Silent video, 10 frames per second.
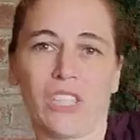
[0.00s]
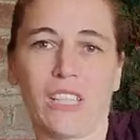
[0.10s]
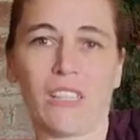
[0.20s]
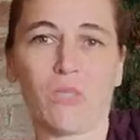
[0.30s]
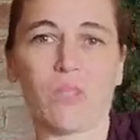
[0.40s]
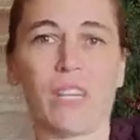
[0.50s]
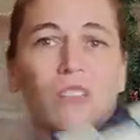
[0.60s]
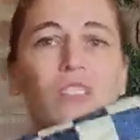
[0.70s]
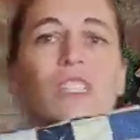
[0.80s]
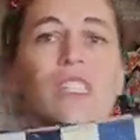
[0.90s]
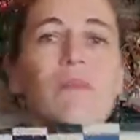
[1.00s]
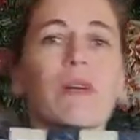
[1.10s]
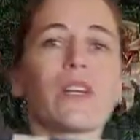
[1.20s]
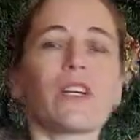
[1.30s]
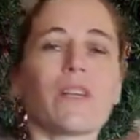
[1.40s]
This one I usually sleep
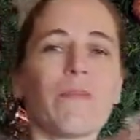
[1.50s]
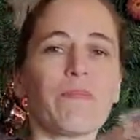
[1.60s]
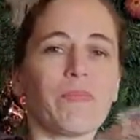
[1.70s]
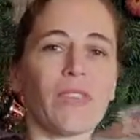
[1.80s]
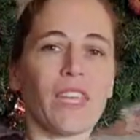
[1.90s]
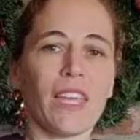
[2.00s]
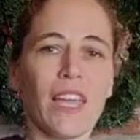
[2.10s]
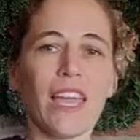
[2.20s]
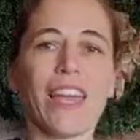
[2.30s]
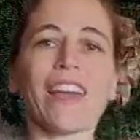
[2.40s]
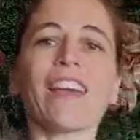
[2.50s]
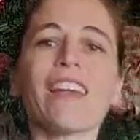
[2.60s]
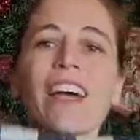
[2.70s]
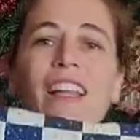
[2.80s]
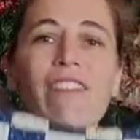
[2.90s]
under,
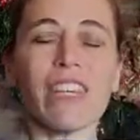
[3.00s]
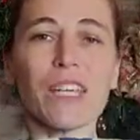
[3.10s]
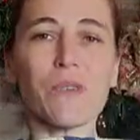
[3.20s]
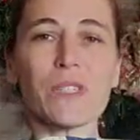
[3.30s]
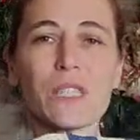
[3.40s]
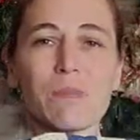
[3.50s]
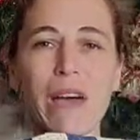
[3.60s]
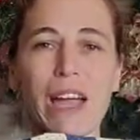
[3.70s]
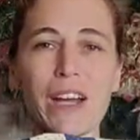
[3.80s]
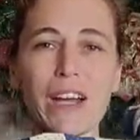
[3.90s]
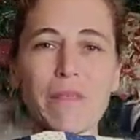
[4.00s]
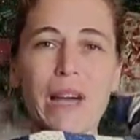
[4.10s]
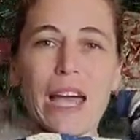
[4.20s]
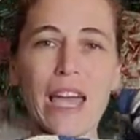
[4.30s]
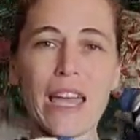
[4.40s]
and I love it. It was inspired
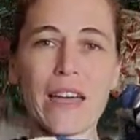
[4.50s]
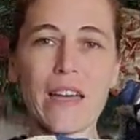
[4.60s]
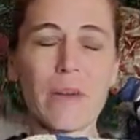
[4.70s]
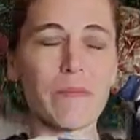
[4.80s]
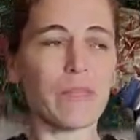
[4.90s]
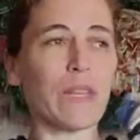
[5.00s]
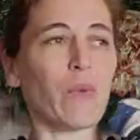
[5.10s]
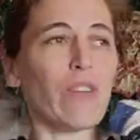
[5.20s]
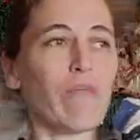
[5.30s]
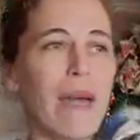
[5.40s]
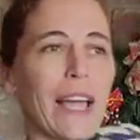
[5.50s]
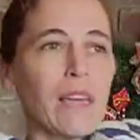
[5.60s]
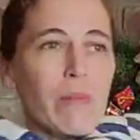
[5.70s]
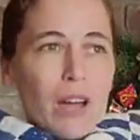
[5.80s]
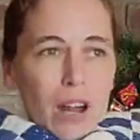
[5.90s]
by, in one of
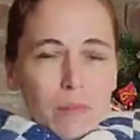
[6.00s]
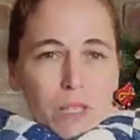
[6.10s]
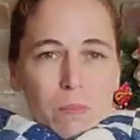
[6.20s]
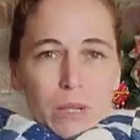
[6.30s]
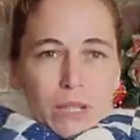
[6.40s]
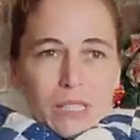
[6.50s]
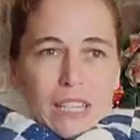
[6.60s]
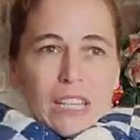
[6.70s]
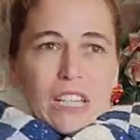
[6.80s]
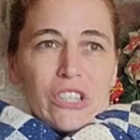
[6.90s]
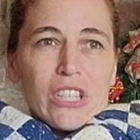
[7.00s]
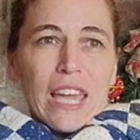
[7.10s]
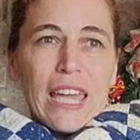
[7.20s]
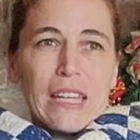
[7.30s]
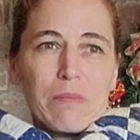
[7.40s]
Maggie Bonomi's books, she
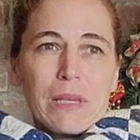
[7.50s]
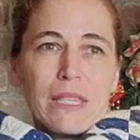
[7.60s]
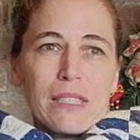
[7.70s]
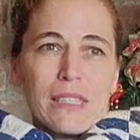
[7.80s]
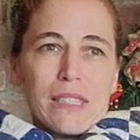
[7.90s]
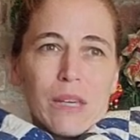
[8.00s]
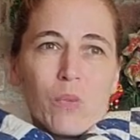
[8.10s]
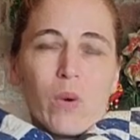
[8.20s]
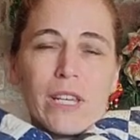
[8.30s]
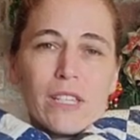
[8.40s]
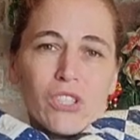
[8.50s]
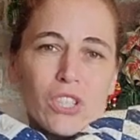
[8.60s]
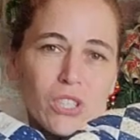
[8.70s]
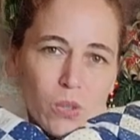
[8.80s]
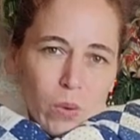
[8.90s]
hand pieces like
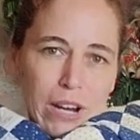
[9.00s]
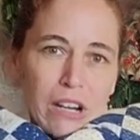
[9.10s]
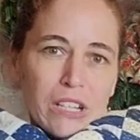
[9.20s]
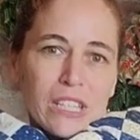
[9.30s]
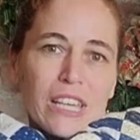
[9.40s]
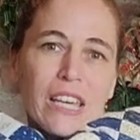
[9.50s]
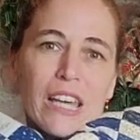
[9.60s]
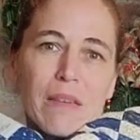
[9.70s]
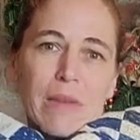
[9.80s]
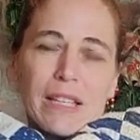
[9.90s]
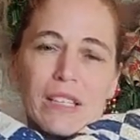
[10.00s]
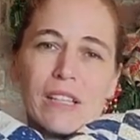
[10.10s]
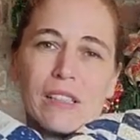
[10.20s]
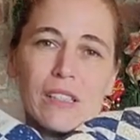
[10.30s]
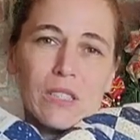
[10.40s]
1-inch squares and makes
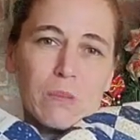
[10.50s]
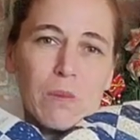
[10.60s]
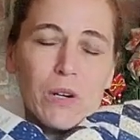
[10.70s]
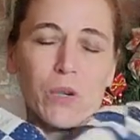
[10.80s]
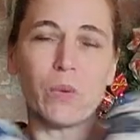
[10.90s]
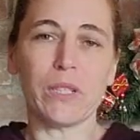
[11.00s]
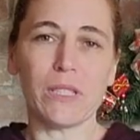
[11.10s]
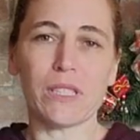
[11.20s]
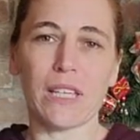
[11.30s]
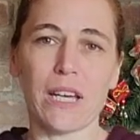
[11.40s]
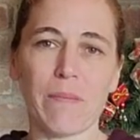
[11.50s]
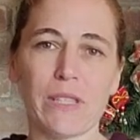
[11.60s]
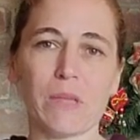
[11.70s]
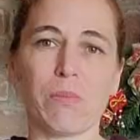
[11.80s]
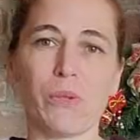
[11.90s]
a small quilt
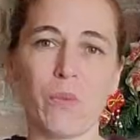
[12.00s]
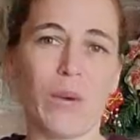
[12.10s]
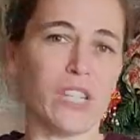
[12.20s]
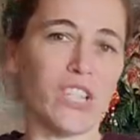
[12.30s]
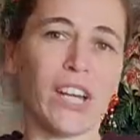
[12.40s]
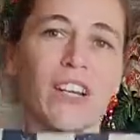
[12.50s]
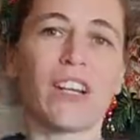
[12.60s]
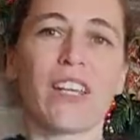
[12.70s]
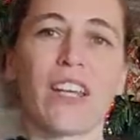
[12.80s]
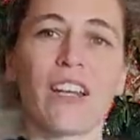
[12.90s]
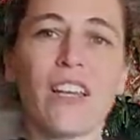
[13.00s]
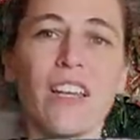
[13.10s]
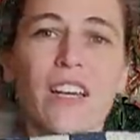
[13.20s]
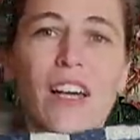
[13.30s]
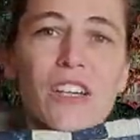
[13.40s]
that's blue and white checkered, and
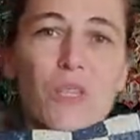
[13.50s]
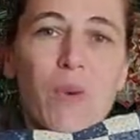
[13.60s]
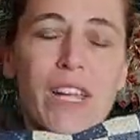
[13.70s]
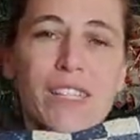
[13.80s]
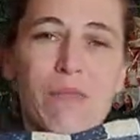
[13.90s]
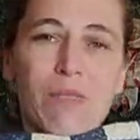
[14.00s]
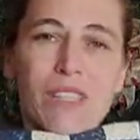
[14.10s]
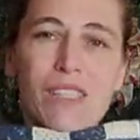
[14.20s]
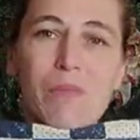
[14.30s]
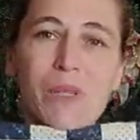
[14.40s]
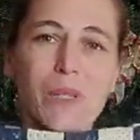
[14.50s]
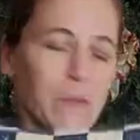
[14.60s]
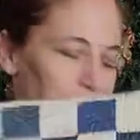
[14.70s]
I just wanted something similar.